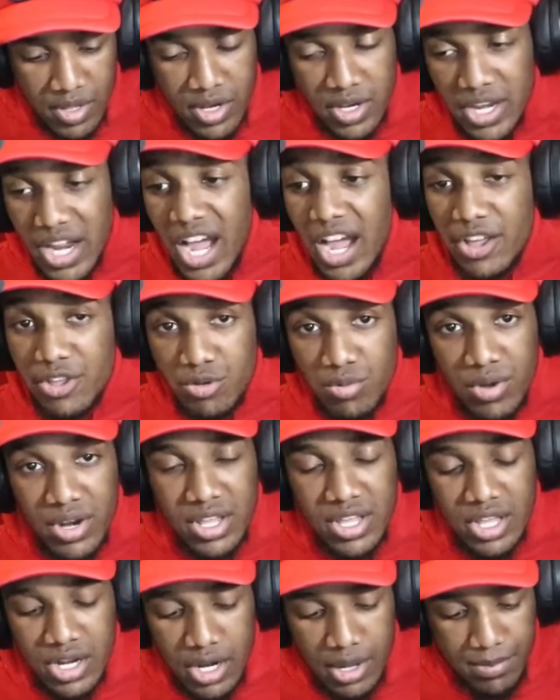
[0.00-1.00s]
Now you want to
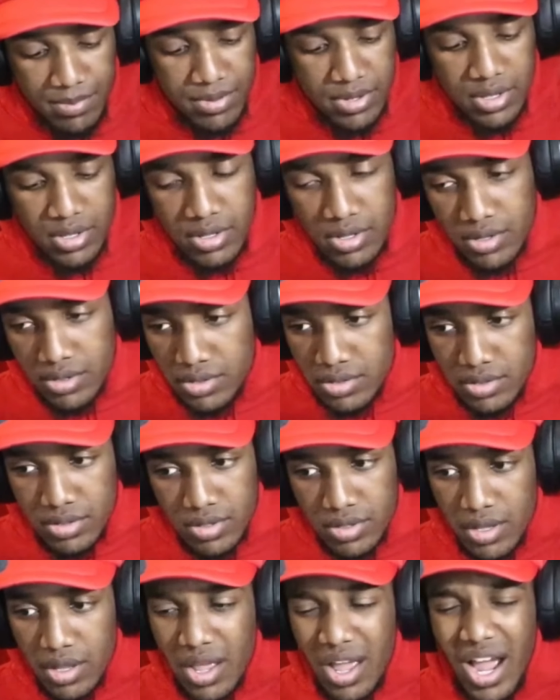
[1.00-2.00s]
get up.
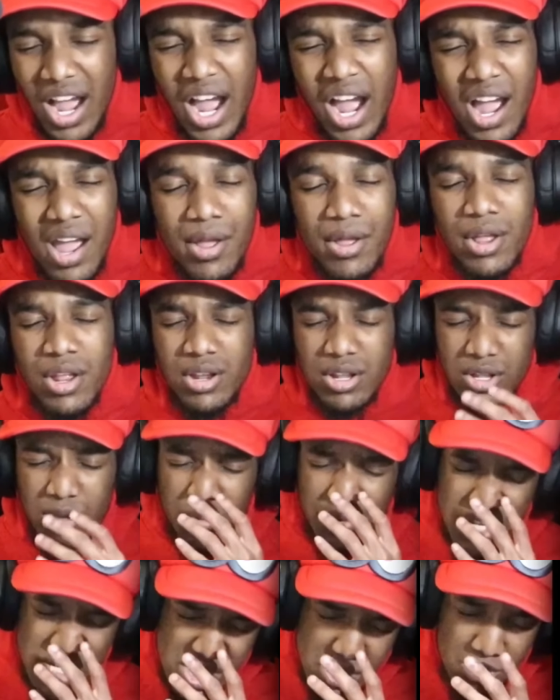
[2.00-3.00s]
Ha,
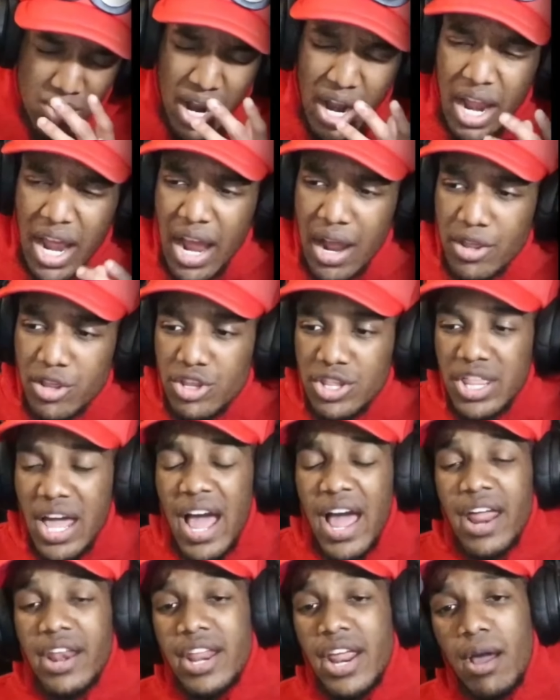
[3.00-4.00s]
Luigi, why
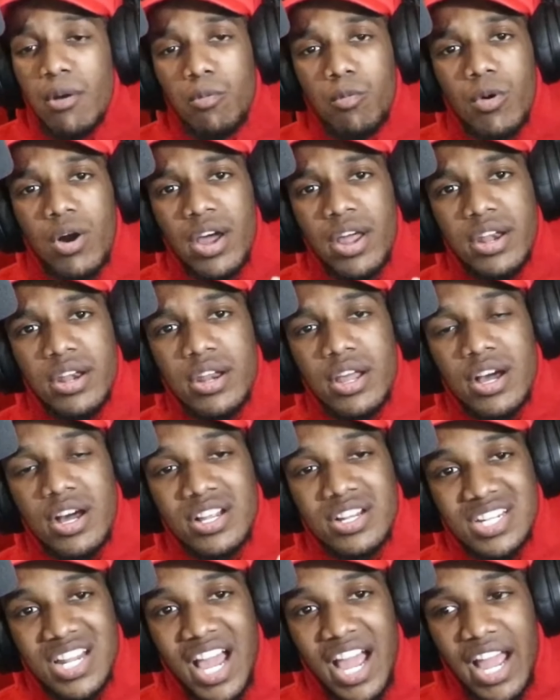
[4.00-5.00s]
that that one
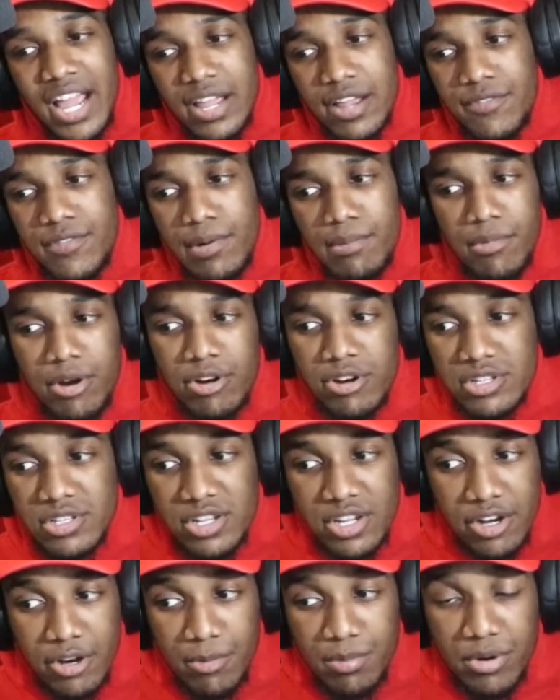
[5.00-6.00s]
attack from
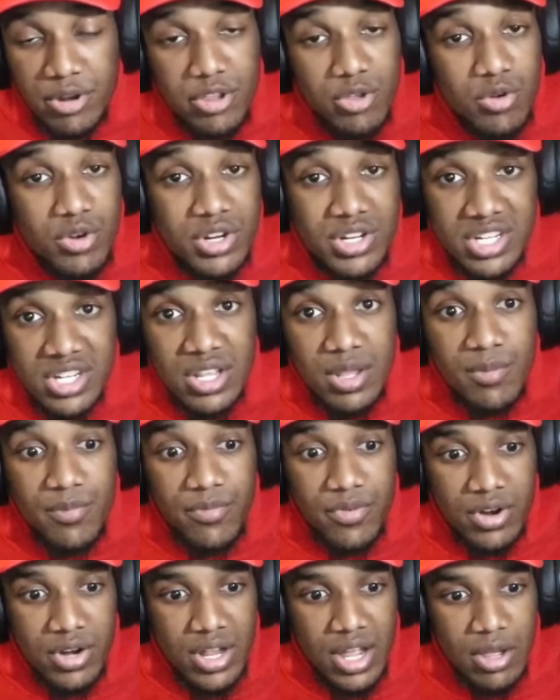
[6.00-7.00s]
earlier put you to sleep
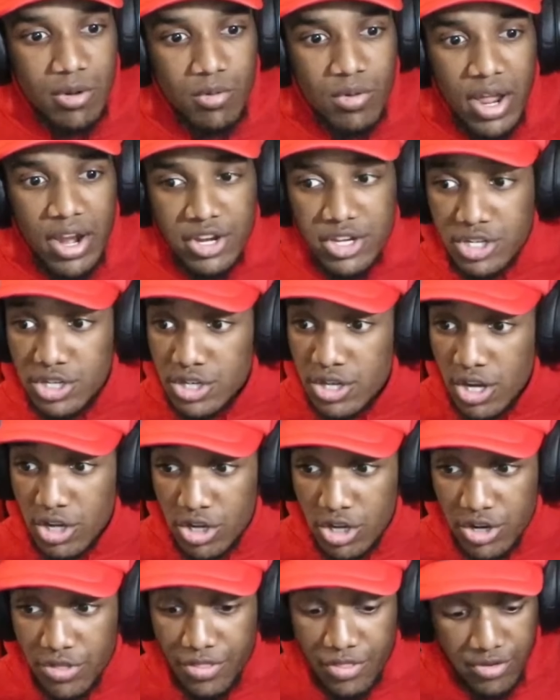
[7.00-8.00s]
for like what, a
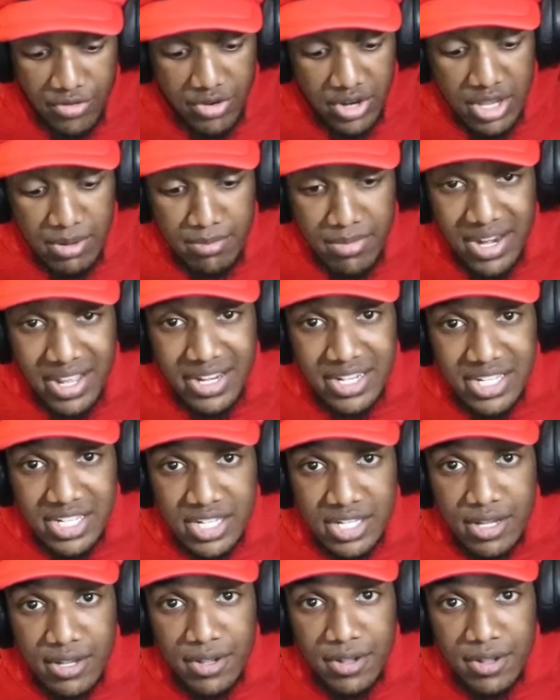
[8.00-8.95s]
good three minutes?